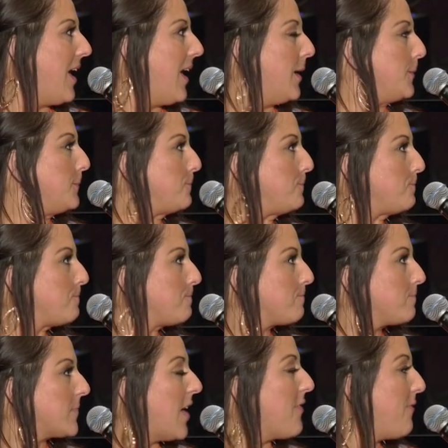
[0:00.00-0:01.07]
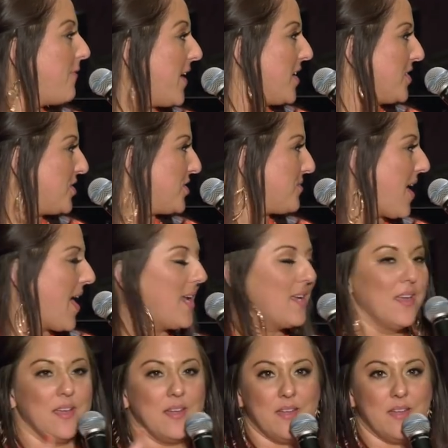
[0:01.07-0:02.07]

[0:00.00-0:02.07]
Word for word: um, a fish, right?